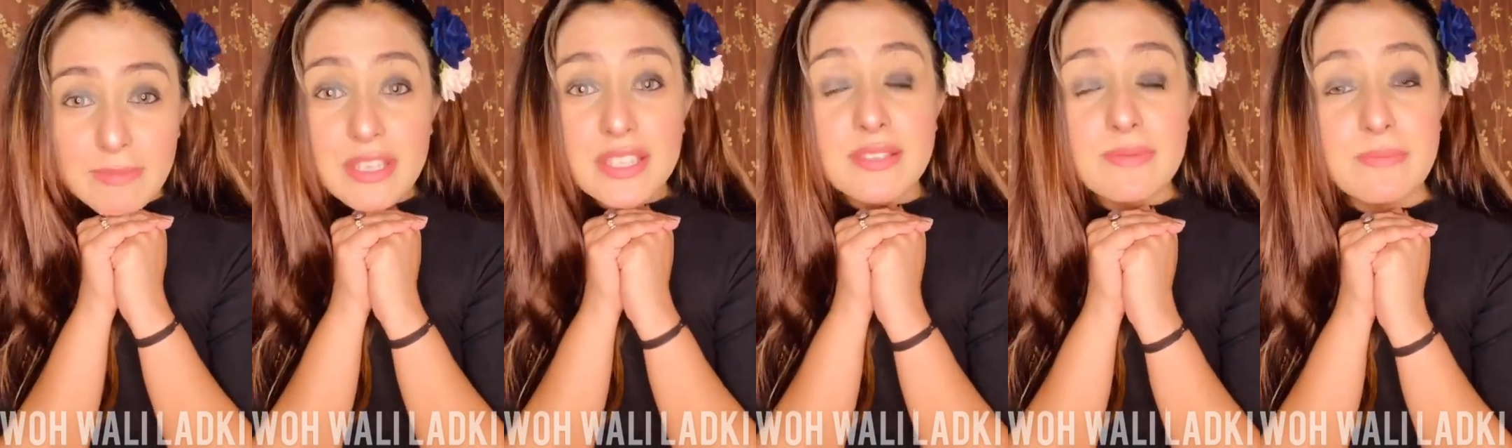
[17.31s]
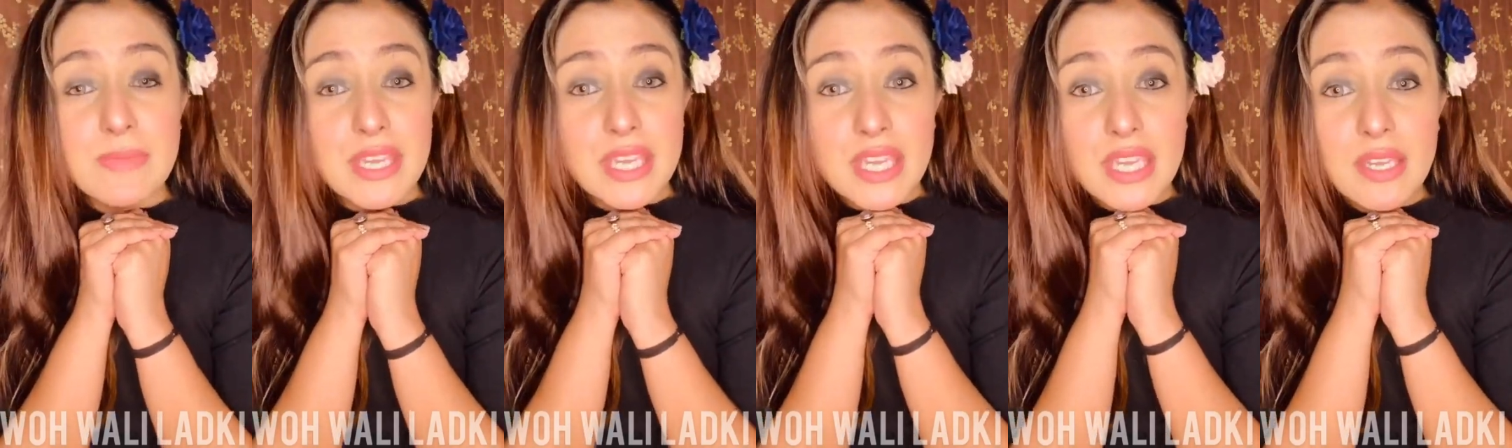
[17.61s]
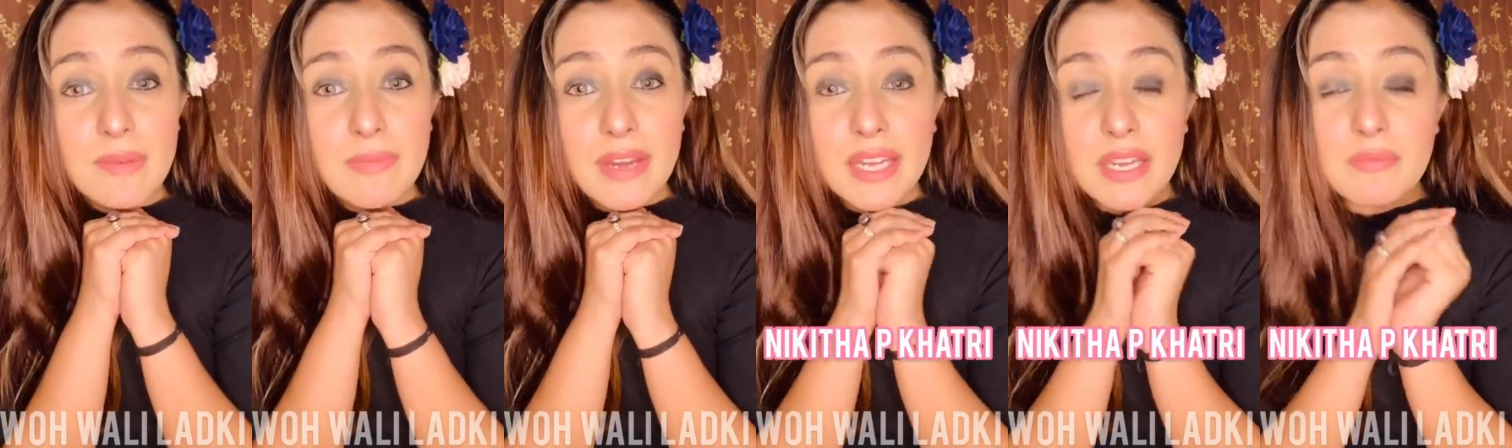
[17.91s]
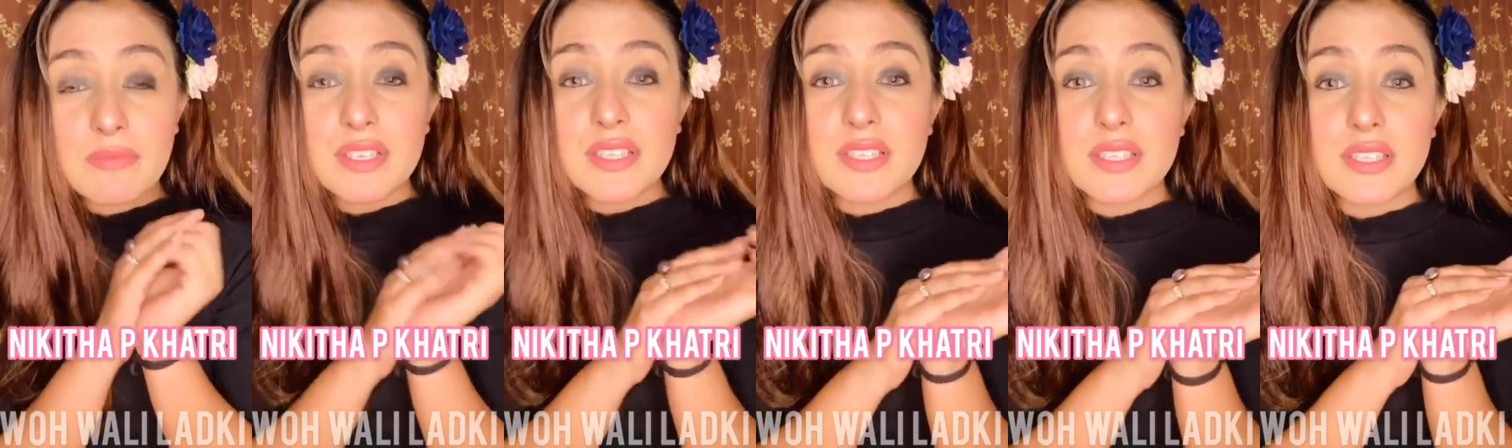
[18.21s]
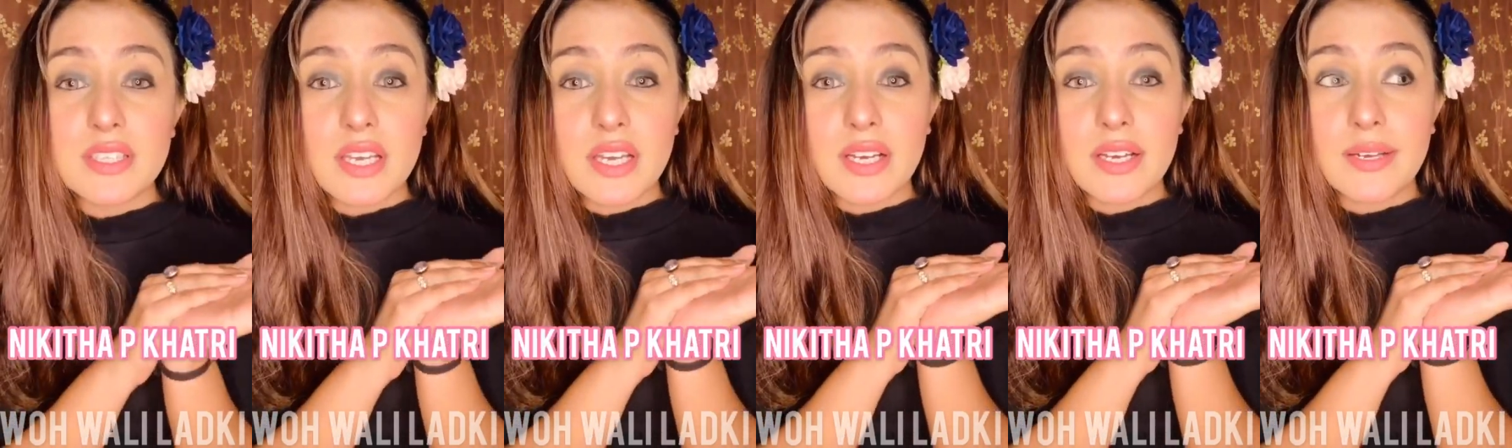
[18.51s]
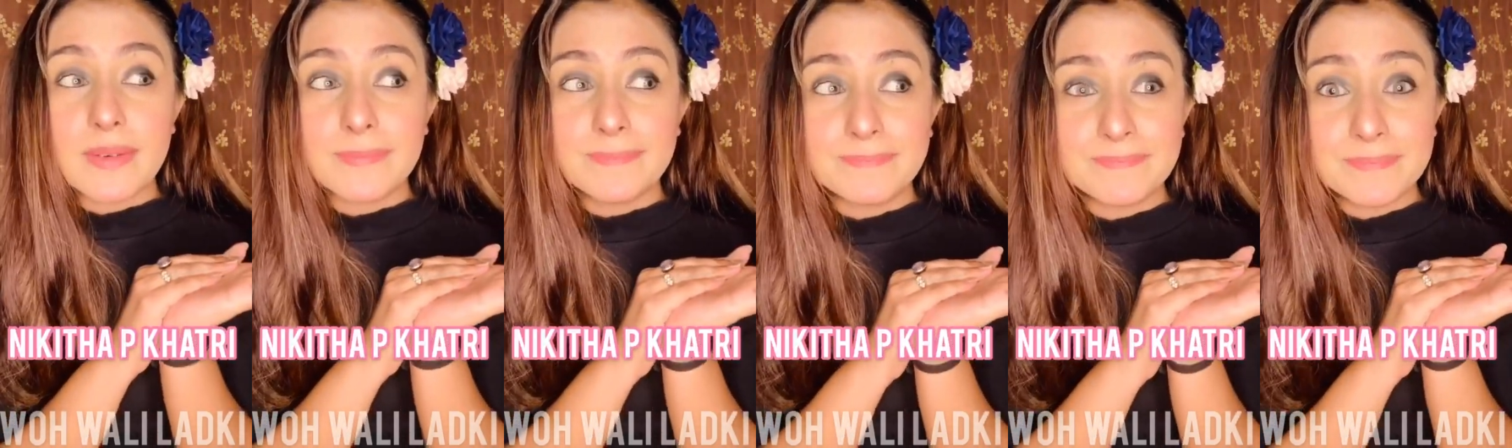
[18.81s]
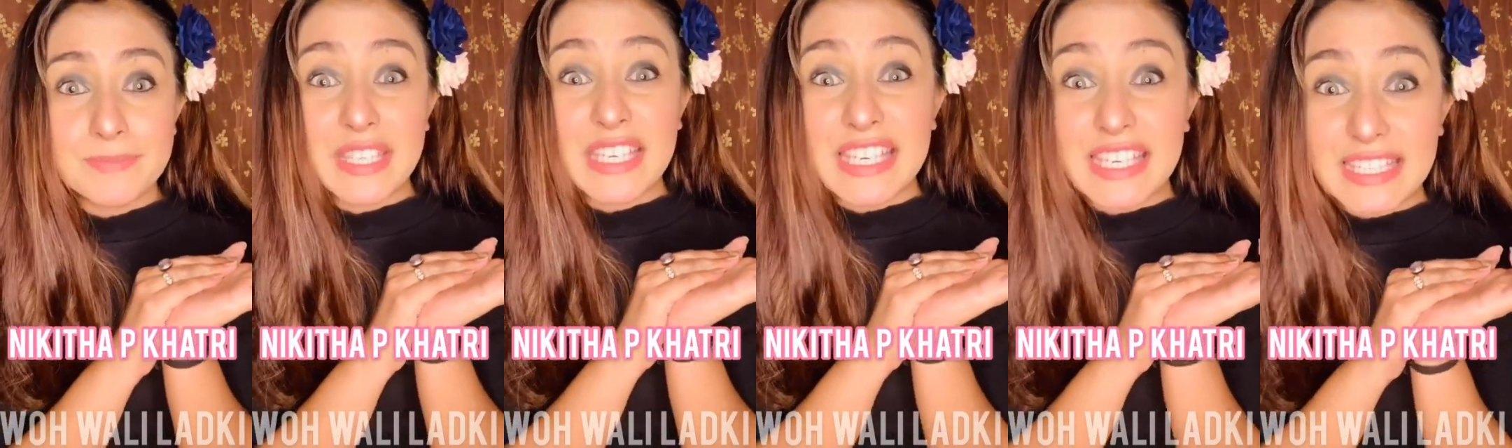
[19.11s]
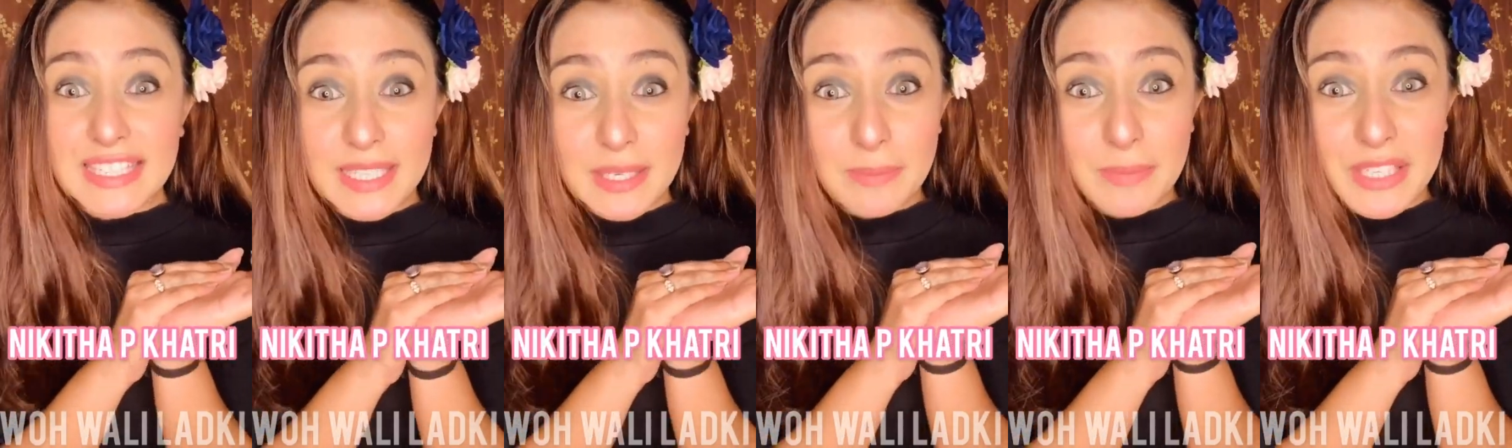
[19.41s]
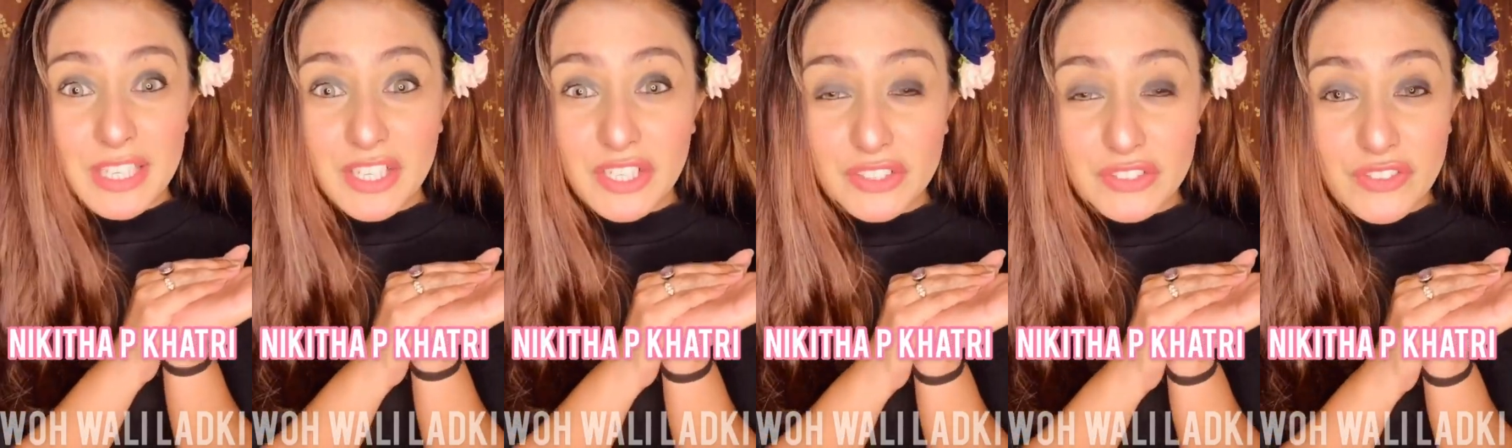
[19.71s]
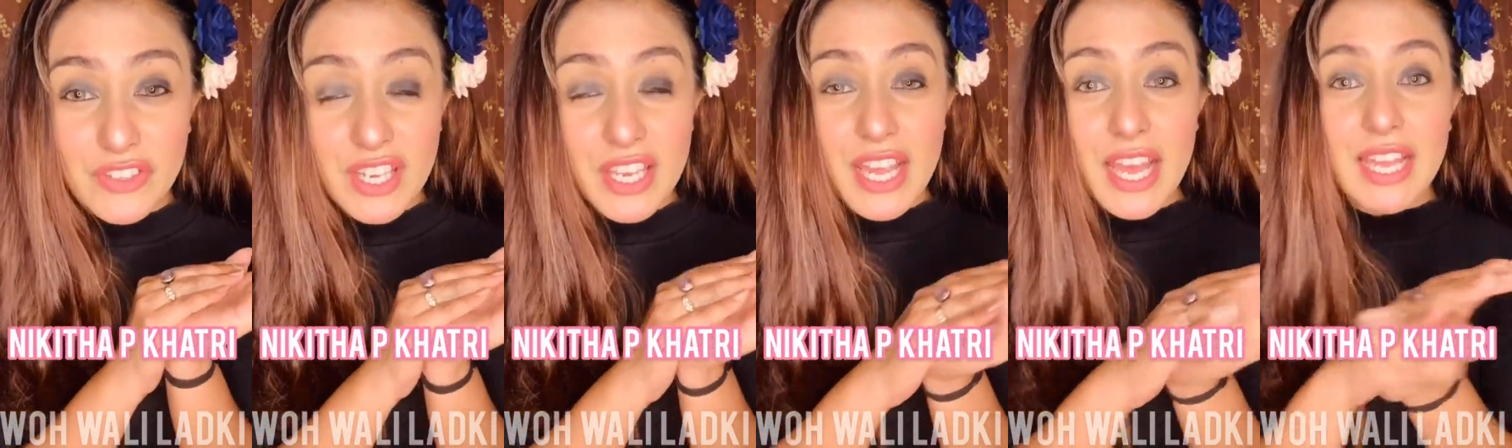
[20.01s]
It's me, my name is Nikita P50,